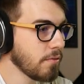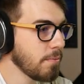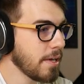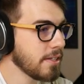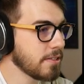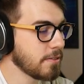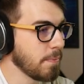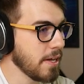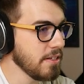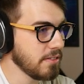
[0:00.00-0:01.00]
We made it to
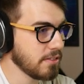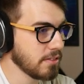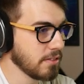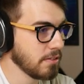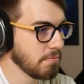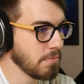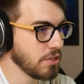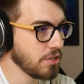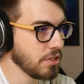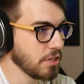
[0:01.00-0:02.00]
space.
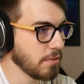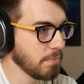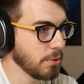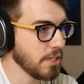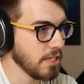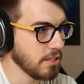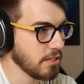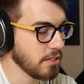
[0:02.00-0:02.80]
Mission complete.